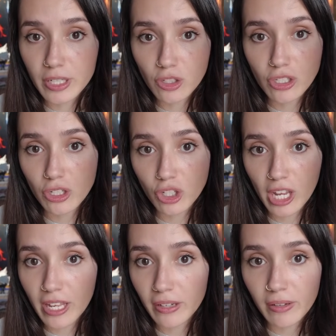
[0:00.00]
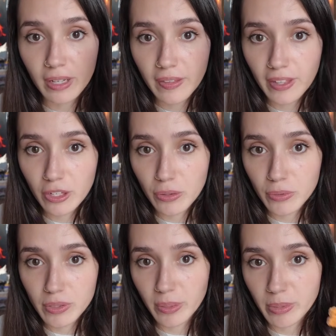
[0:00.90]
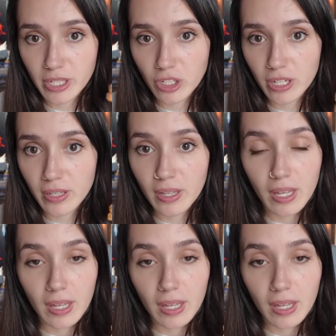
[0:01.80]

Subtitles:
It's just a chain and then you slip stitch it